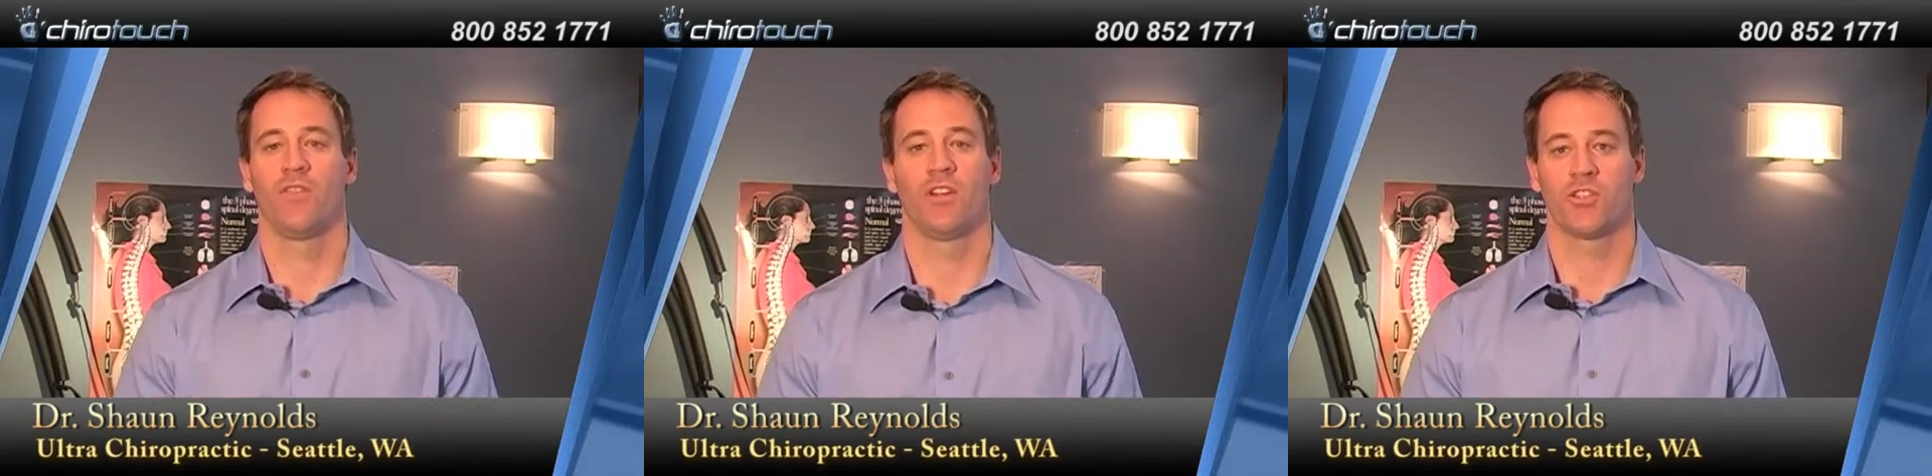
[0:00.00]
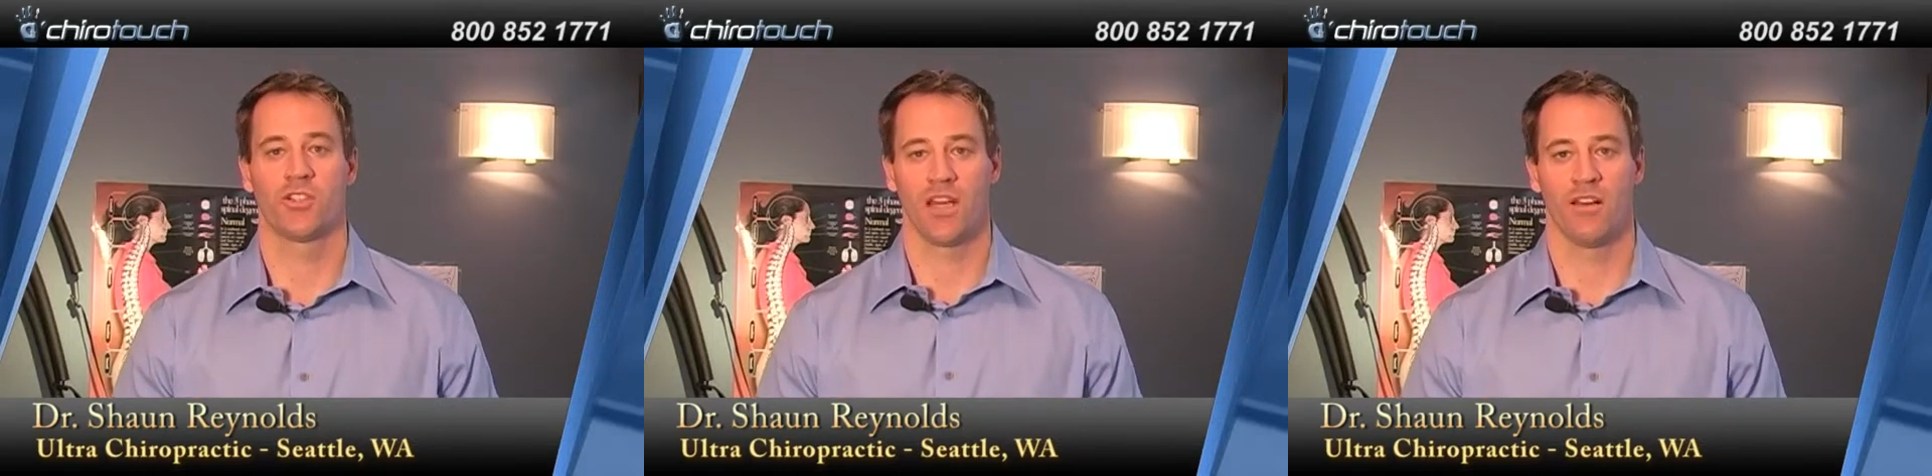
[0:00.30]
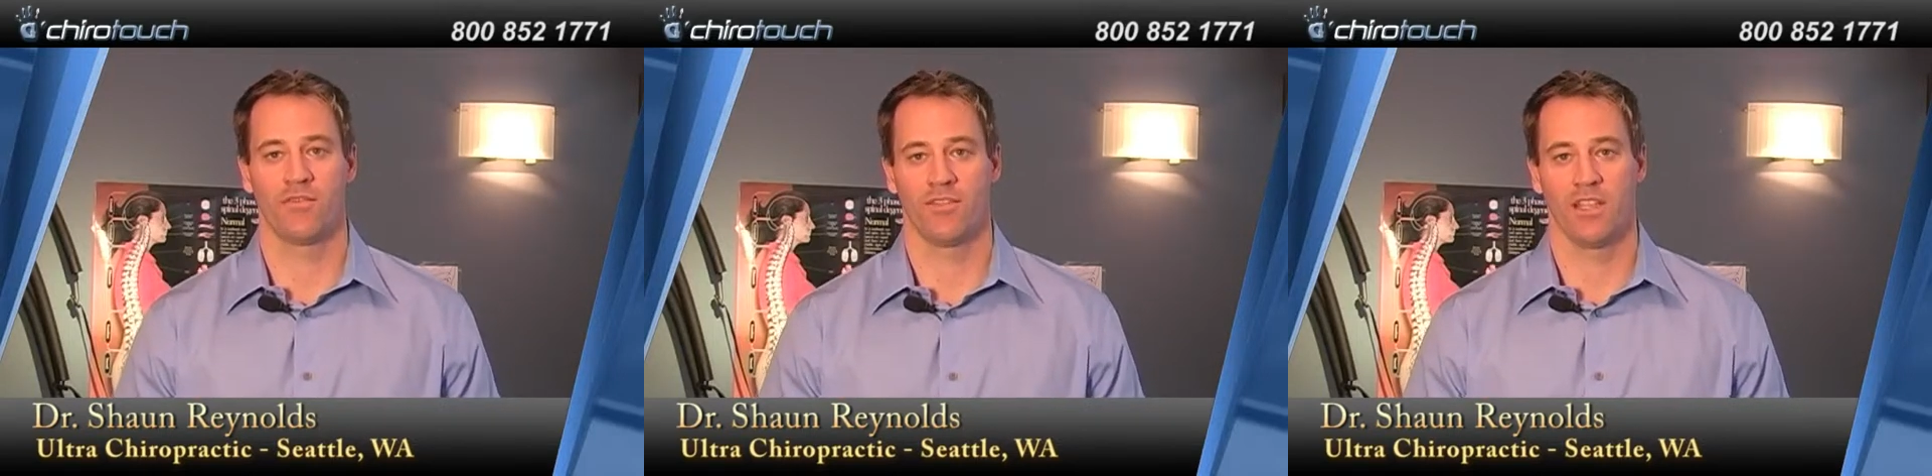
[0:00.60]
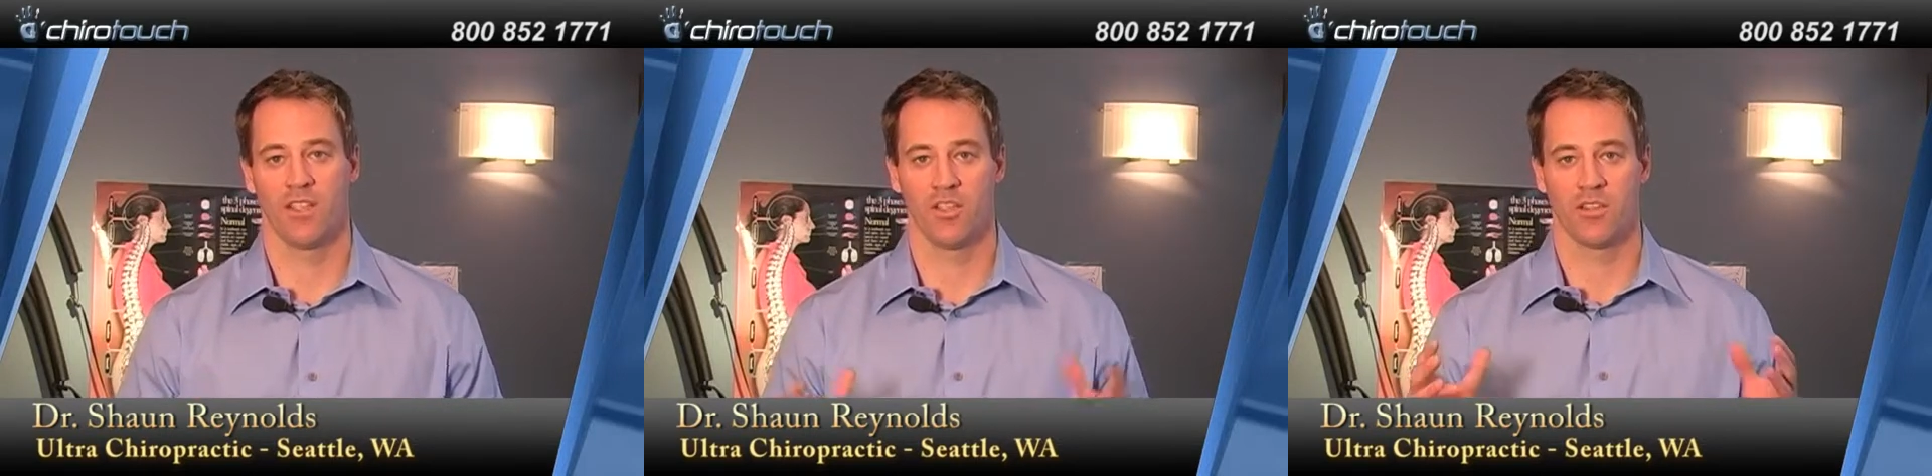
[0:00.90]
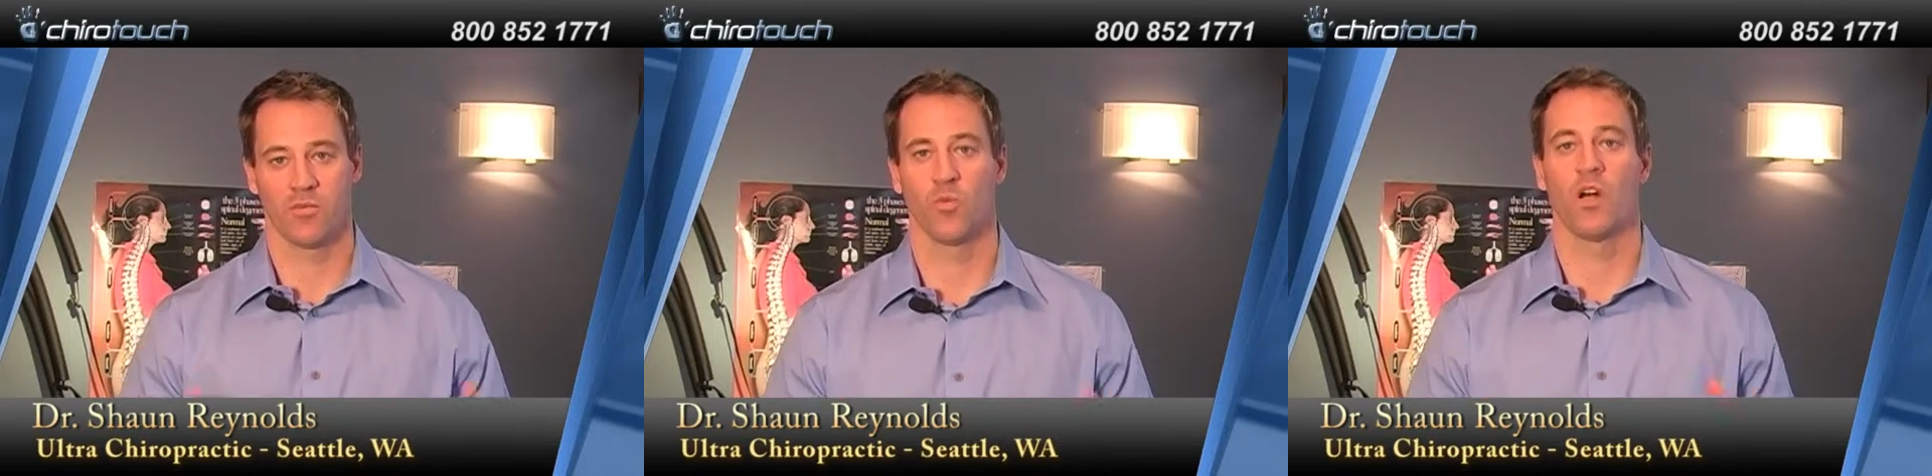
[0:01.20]
their stuff in
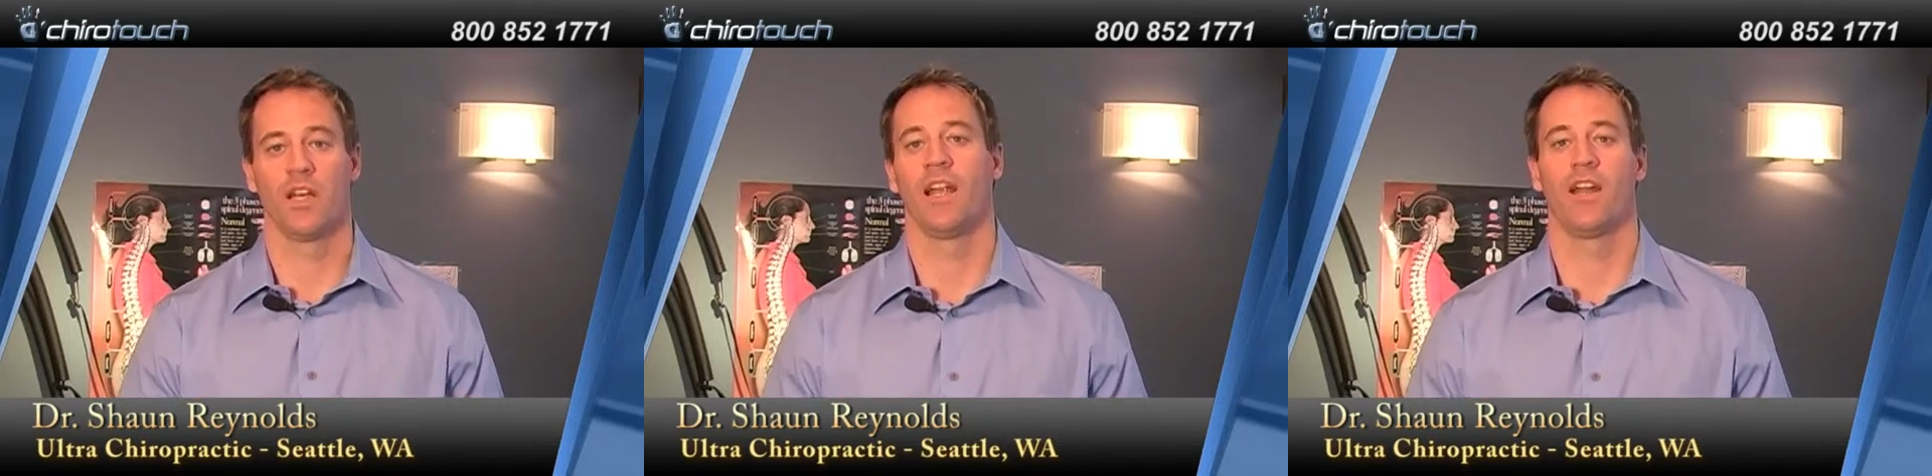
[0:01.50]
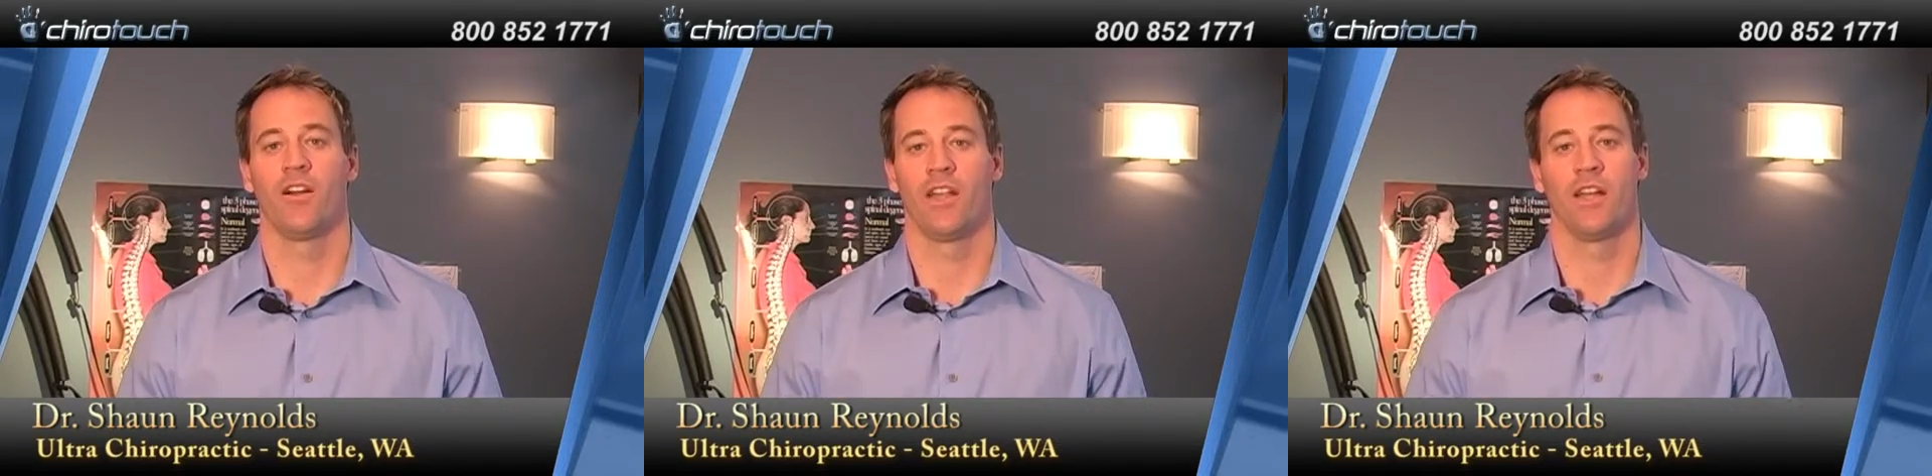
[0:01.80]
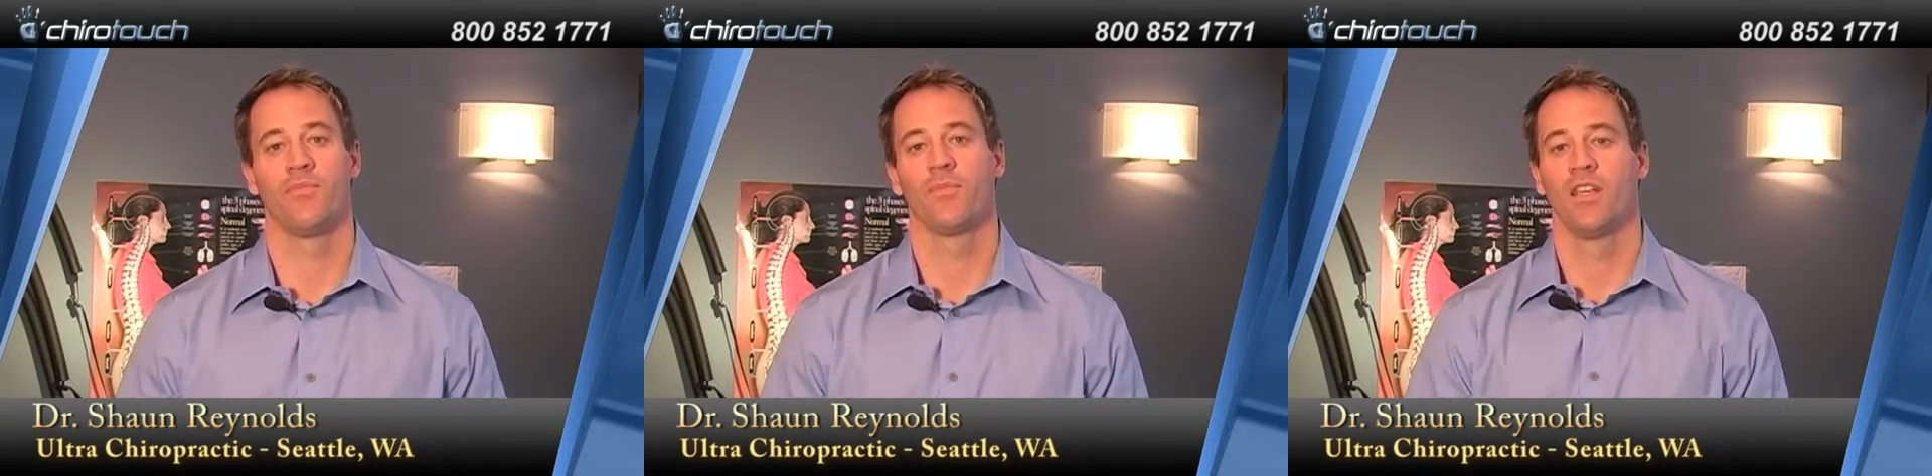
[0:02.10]
just one area,